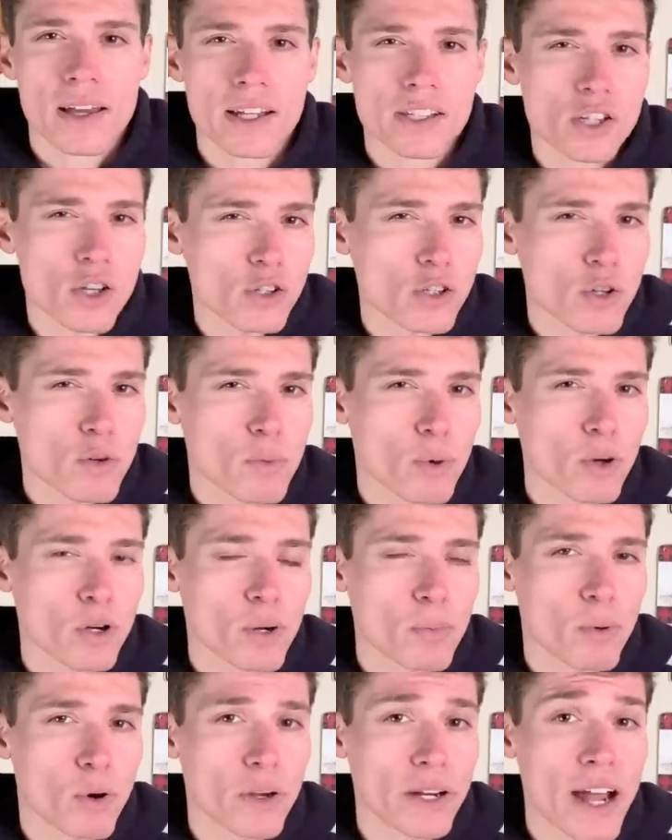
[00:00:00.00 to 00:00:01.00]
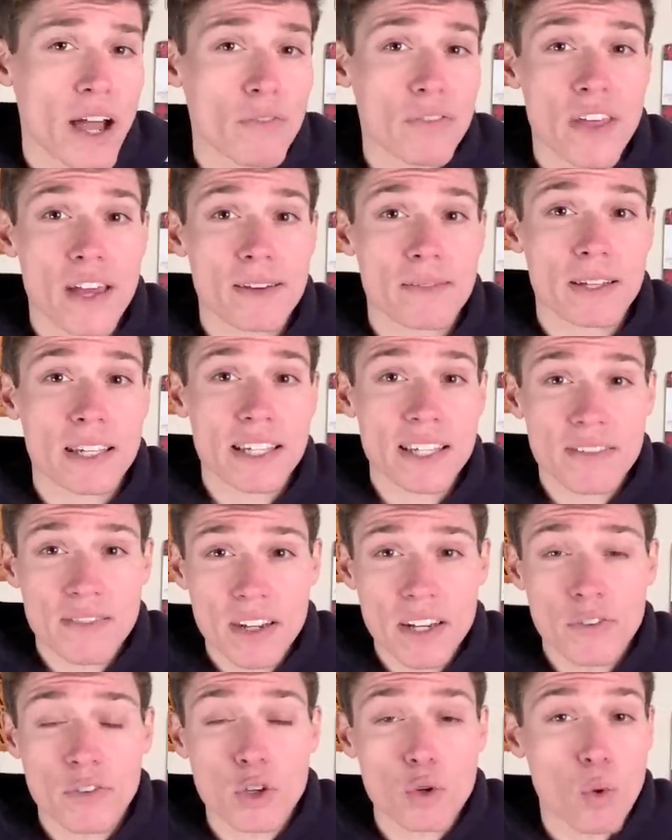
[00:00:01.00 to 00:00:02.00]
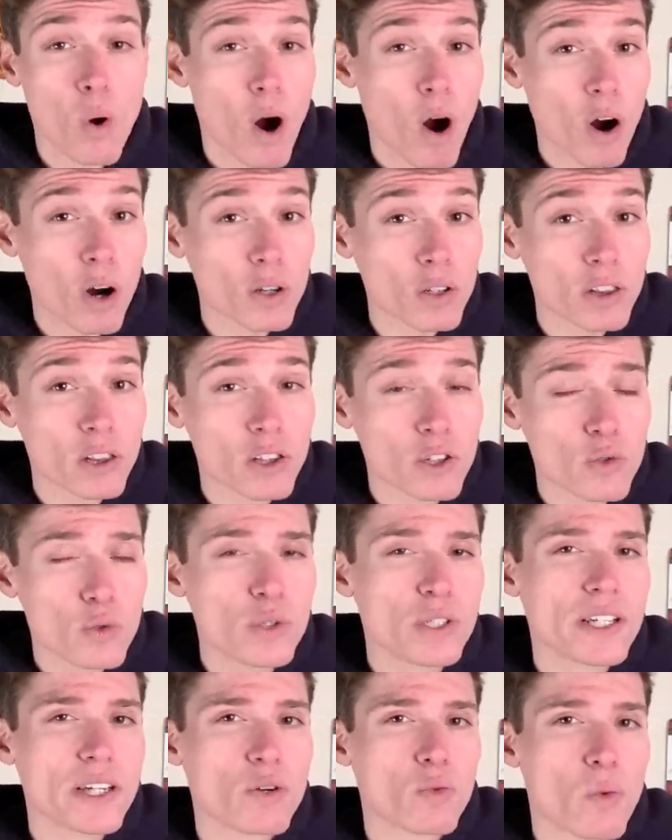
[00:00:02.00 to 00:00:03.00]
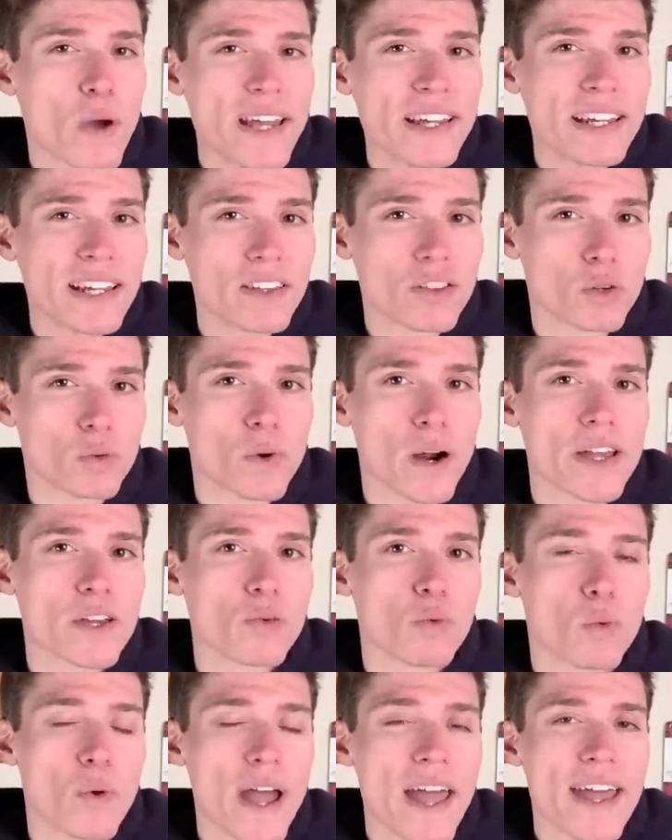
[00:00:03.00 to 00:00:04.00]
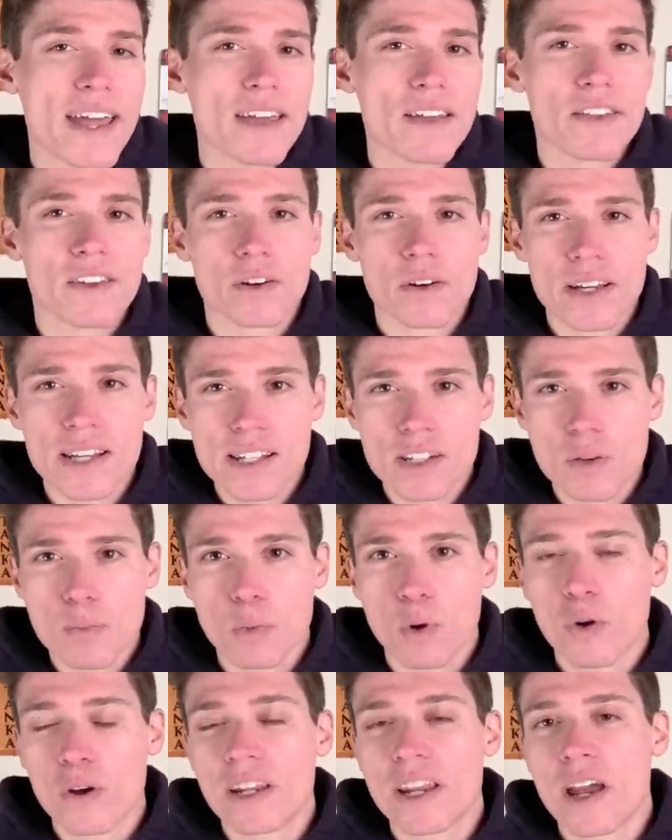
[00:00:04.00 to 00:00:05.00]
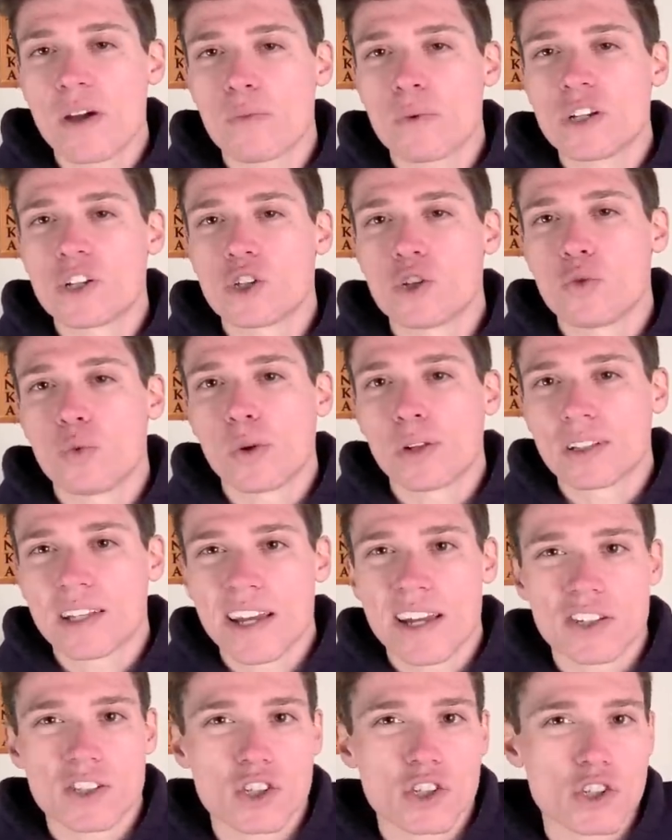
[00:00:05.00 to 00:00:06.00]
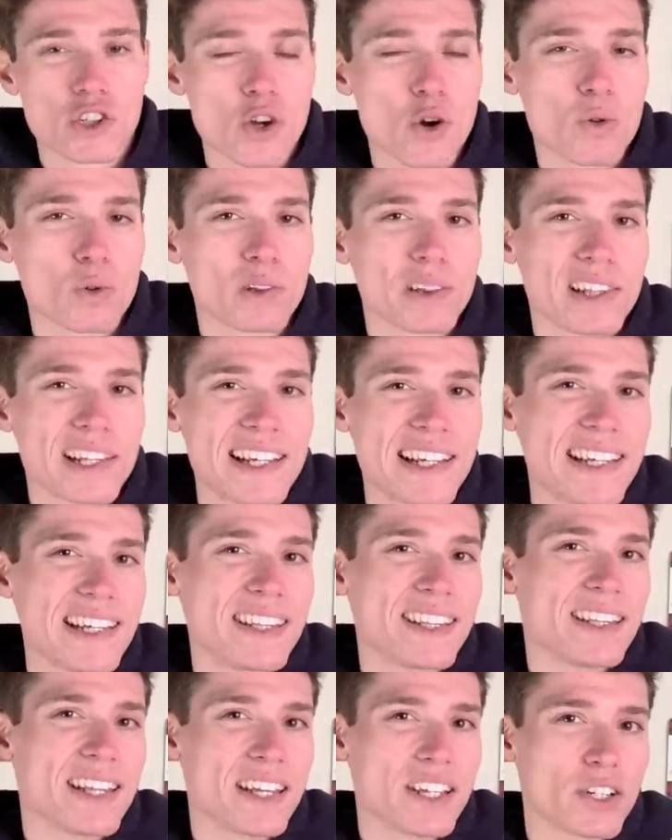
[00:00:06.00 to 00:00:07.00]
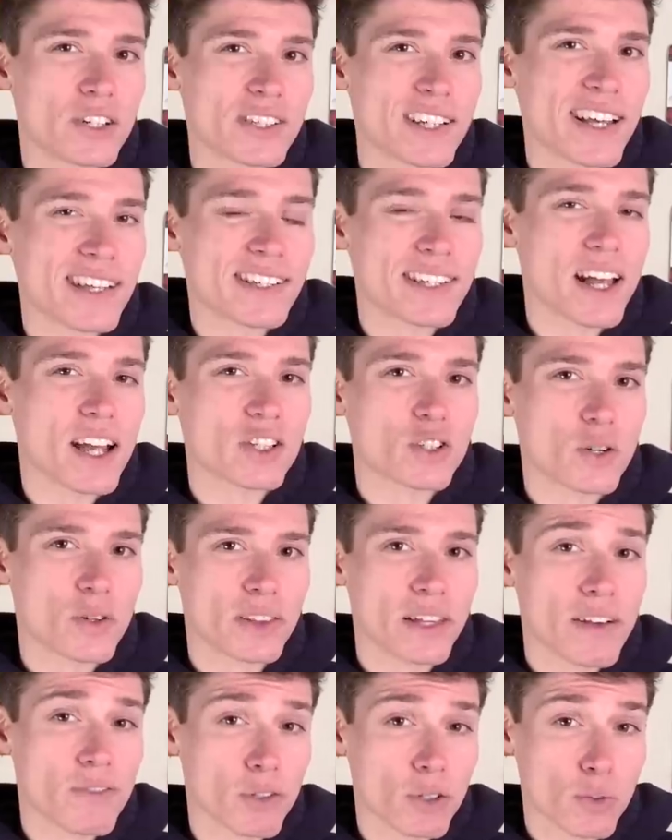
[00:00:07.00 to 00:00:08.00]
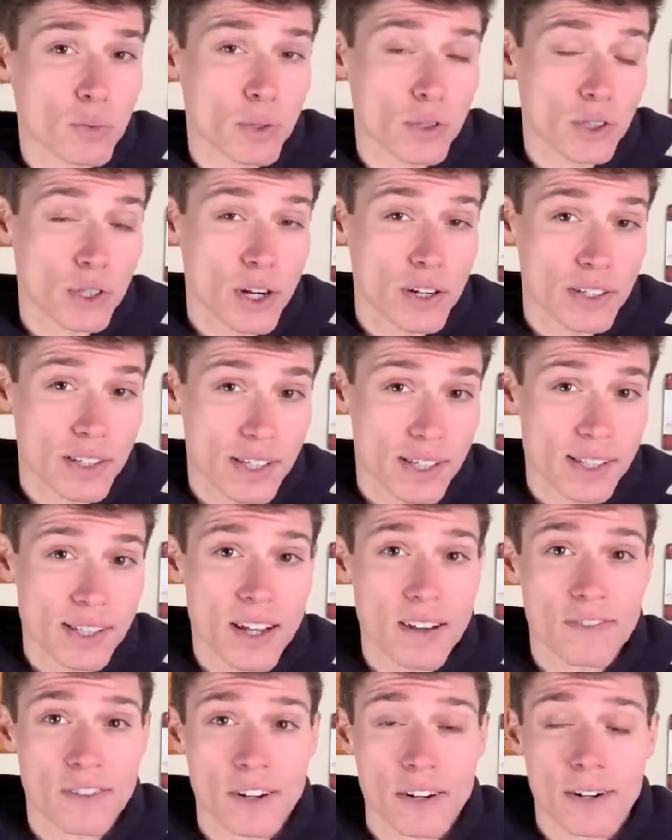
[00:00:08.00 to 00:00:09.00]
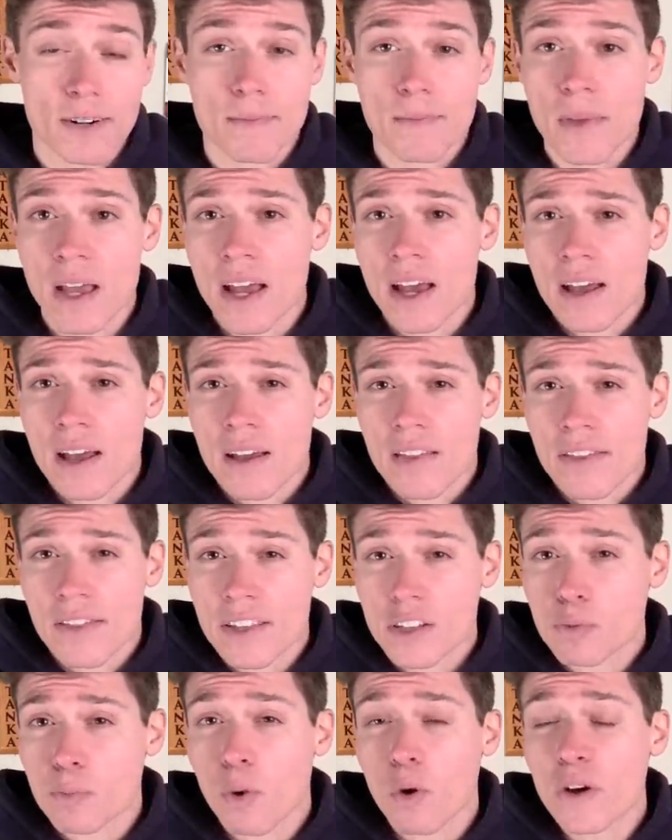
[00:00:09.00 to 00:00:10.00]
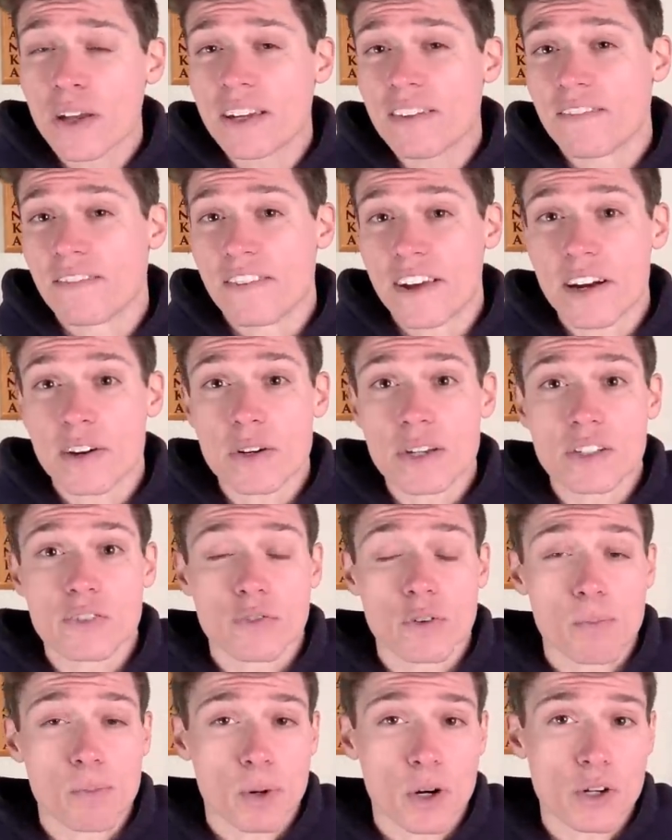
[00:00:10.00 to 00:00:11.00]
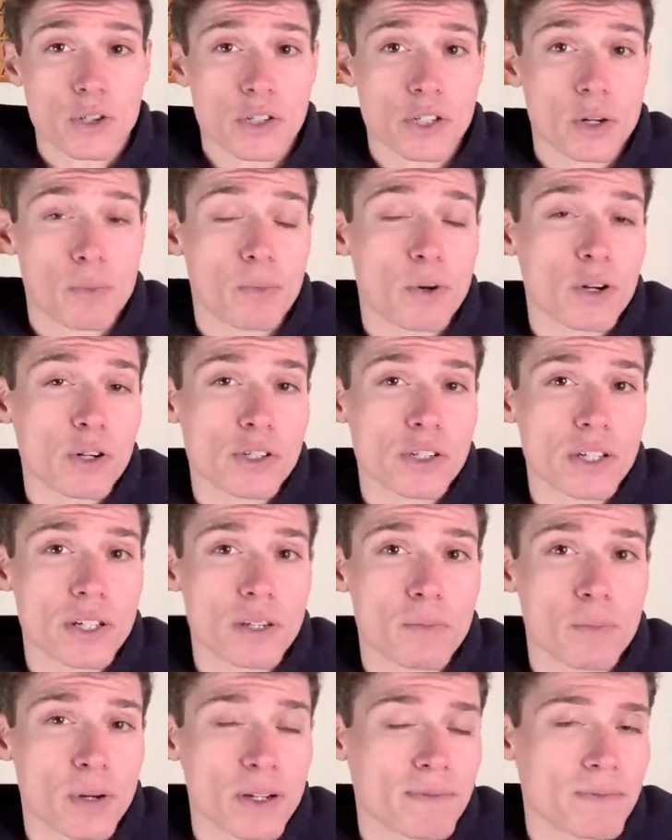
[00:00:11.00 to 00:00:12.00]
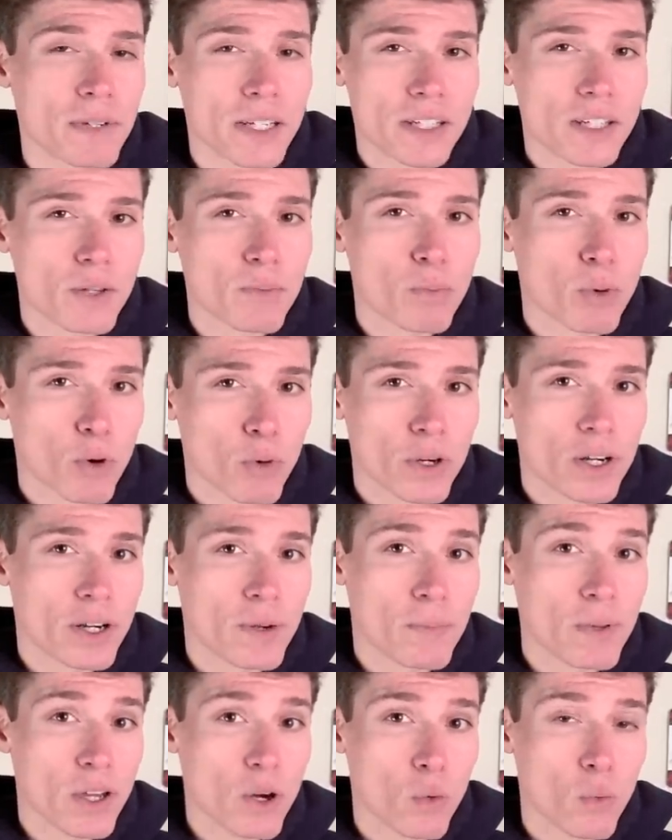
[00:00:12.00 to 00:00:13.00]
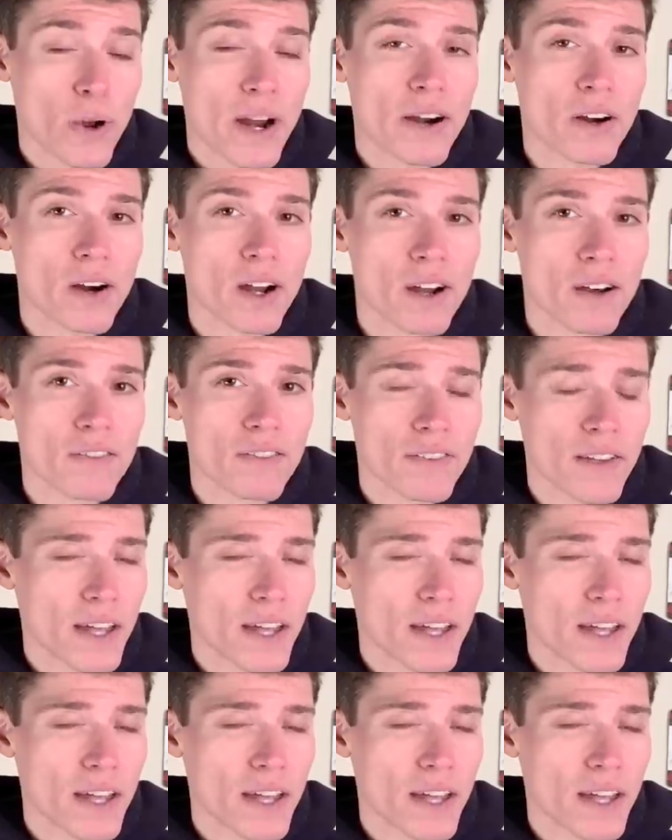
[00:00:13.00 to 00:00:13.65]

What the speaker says: It's also important to point out that even if you are losing weight in the right way, there is a point at which you will get so lean that your testosterone levels will start to suffer. This point varies from person to person, but it's important to be aware of.